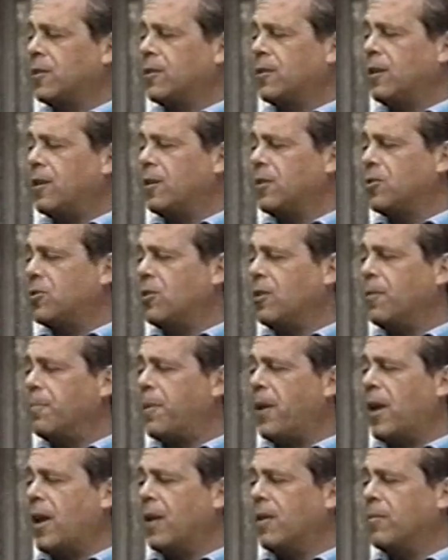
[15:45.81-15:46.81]
Then do the
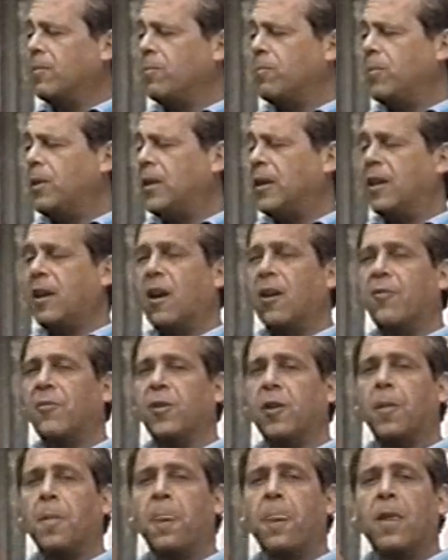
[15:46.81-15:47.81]
pan, being
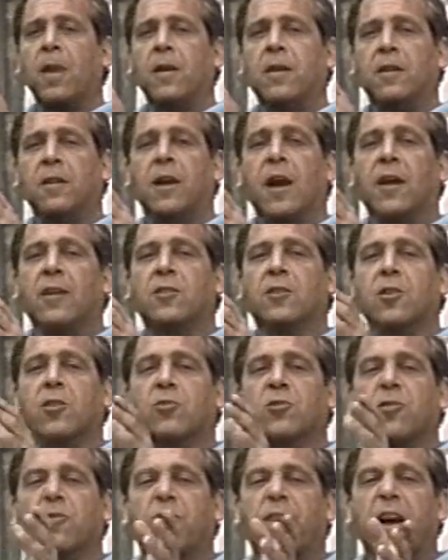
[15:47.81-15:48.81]
careful not to go
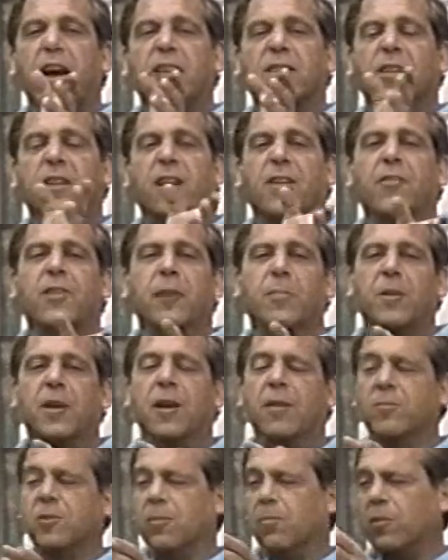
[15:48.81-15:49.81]
so fast that everything
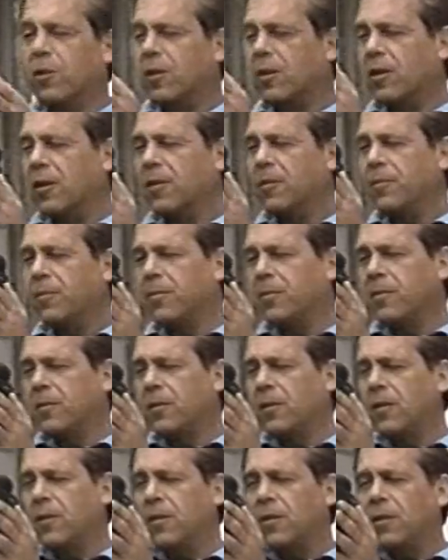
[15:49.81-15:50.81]
becomes a blur.
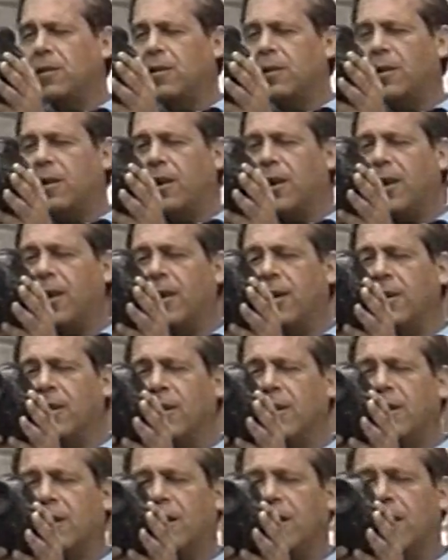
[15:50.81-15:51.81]
And
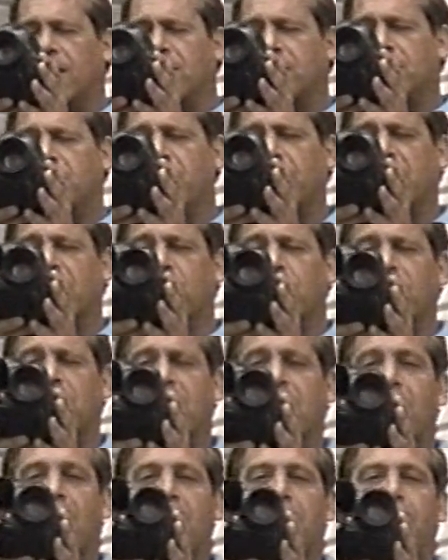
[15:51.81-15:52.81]
to make it a really
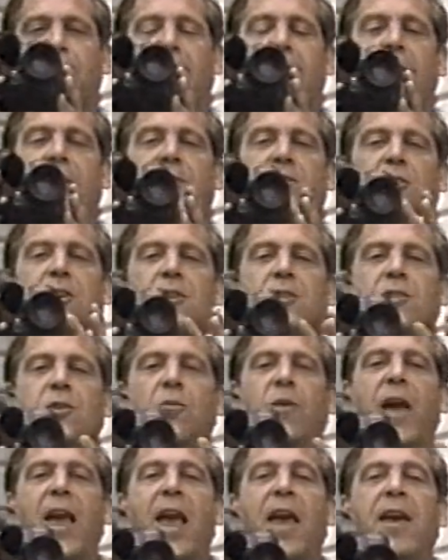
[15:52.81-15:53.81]
great pan, it should
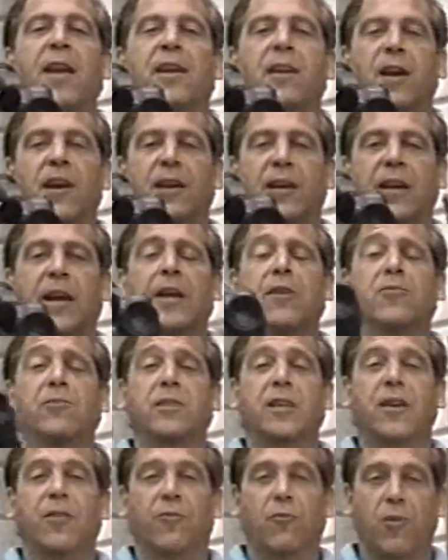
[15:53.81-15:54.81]
also end on an
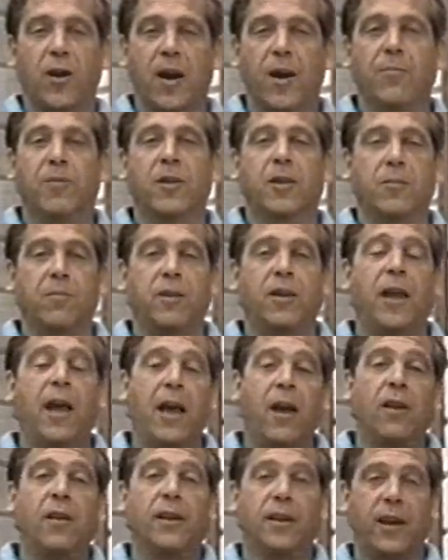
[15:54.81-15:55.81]
interesting frame that can be
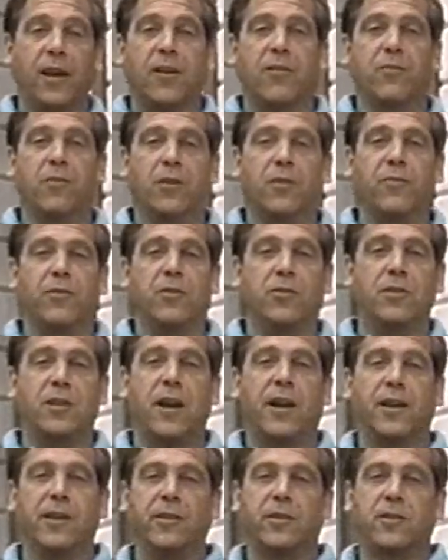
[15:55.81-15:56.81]
held again for a few
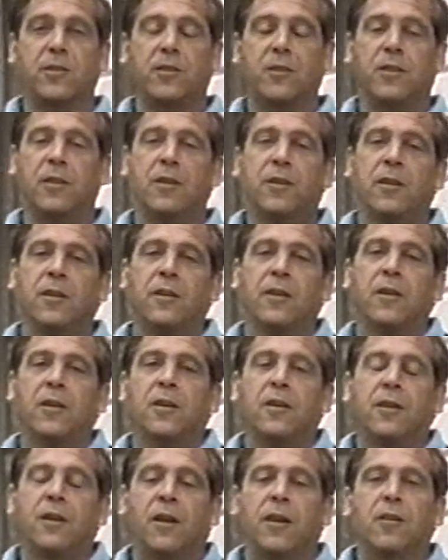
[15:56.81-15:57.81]
seconds.
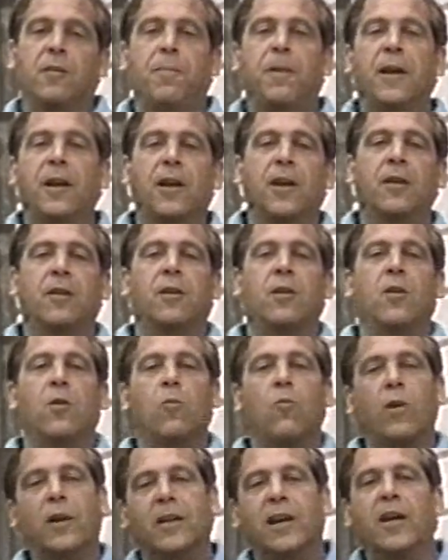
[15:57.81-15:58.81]
Now, depending on
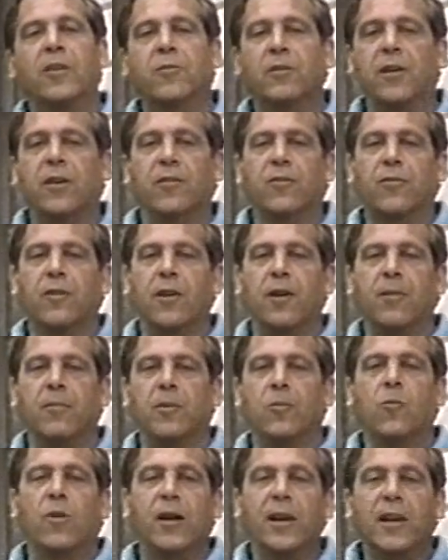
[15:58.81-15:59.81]
what country you're from
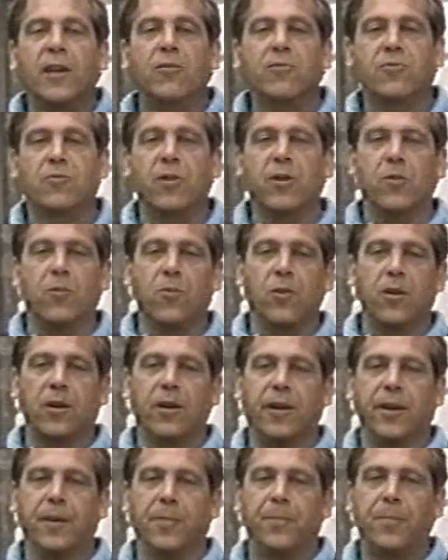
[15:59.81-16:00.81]
and what industry you work
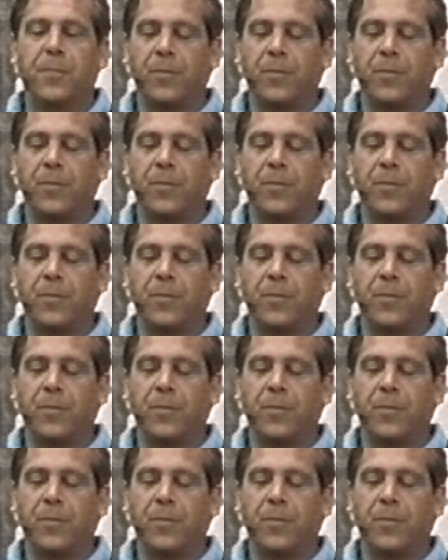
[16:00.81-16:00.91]
in,